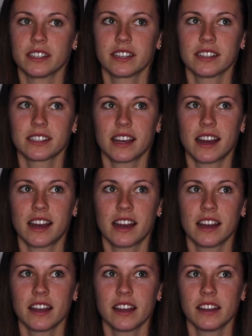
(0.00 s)
Since
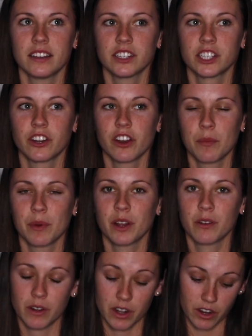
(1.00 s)
I showed up
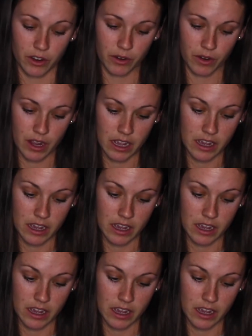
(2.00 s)
at ORU,